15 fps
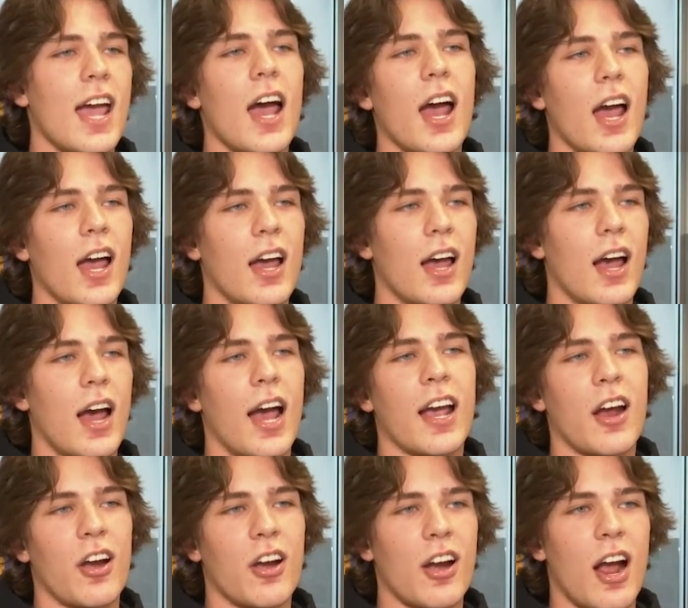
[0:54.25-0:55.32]
got
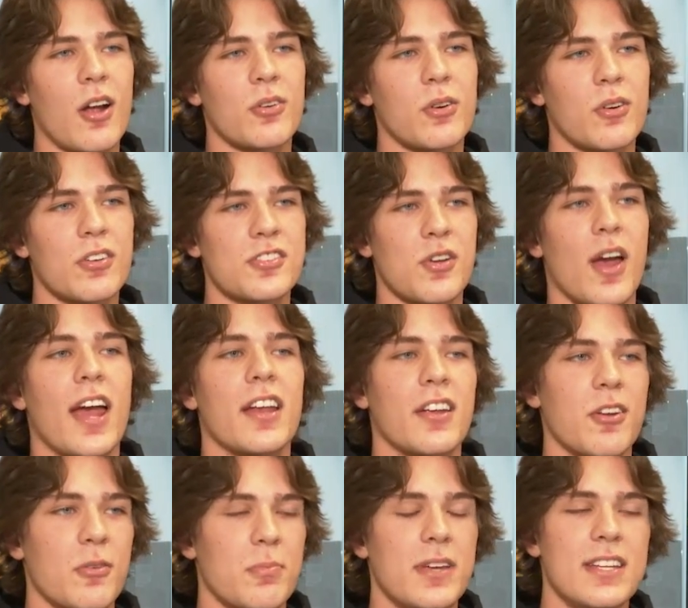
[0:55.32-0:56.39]
hurt outdoors, so I had to
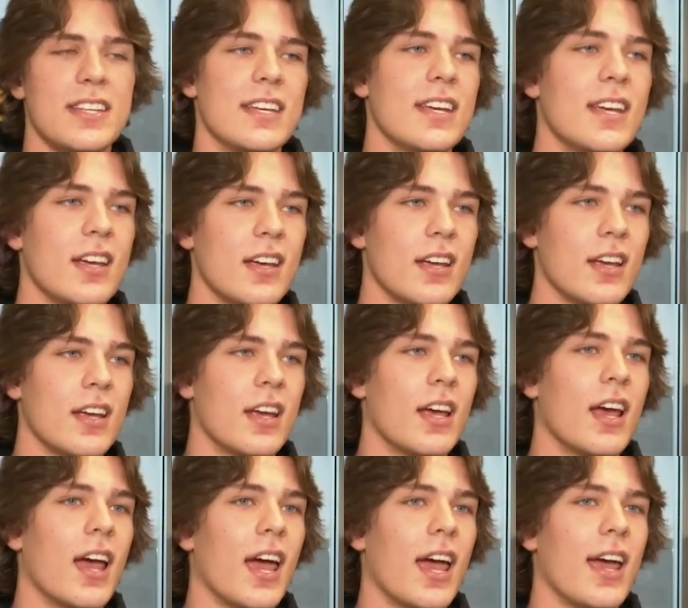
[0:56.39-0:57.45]
go to PT,
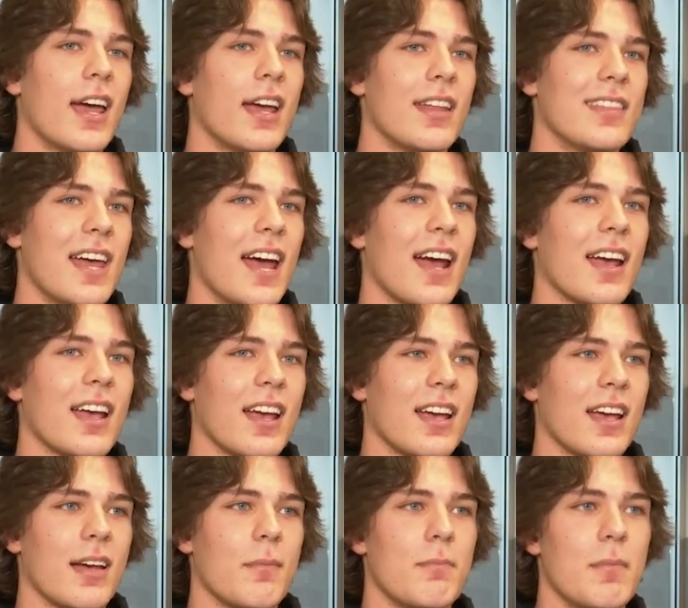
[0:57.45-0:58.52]
and that
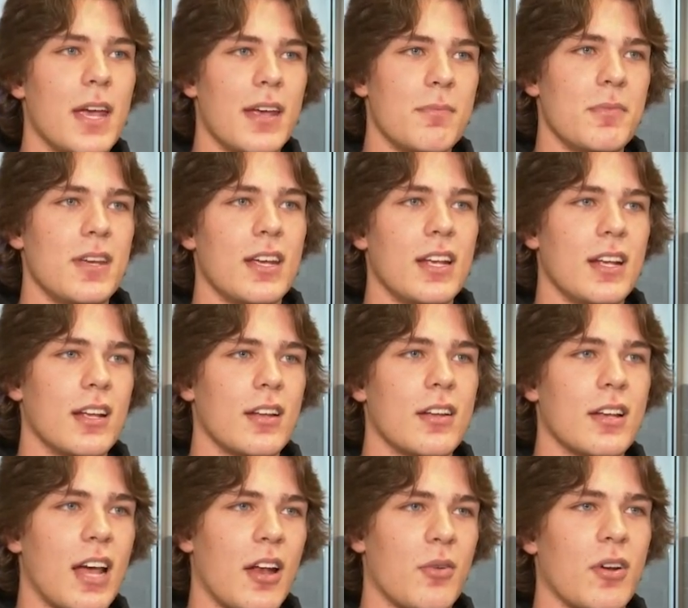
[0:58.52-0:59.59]
made me
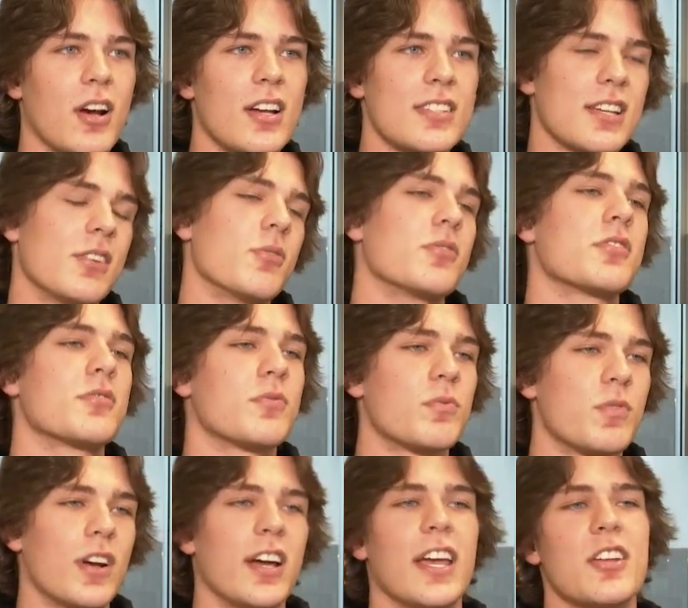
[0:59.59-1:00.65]
kind of realize it was
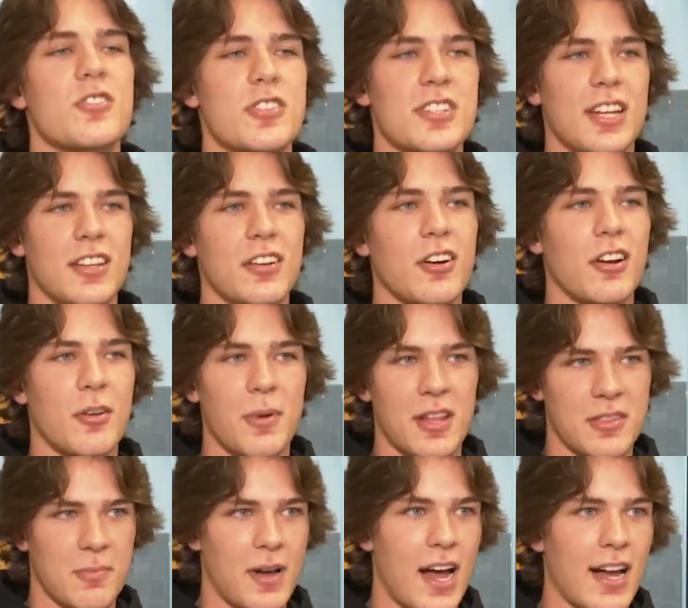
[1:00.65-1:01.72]
really interesting to learn about
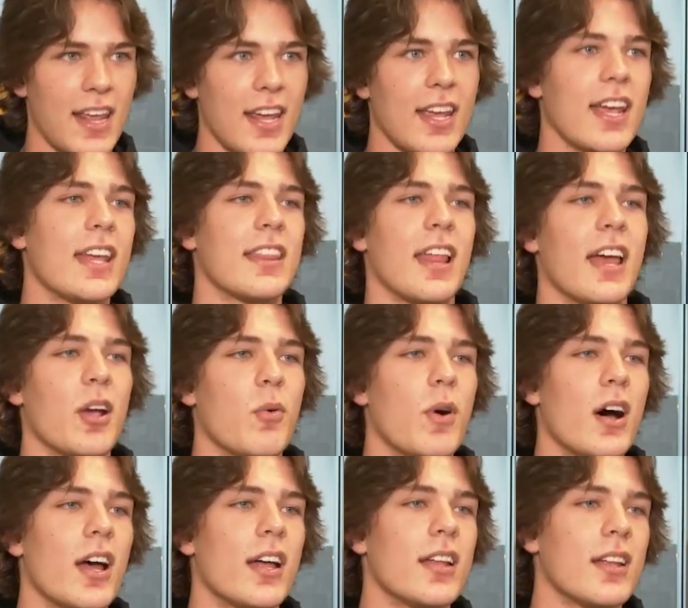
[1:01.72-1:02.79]
the body and like
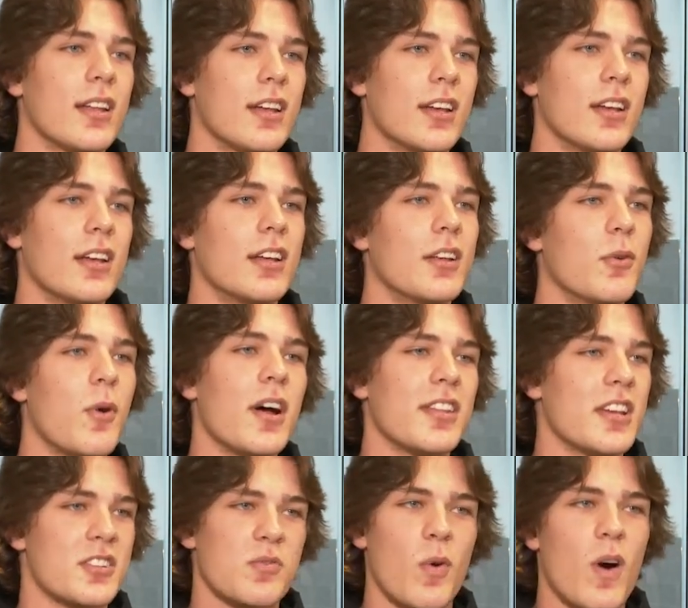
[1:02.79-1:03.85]
what does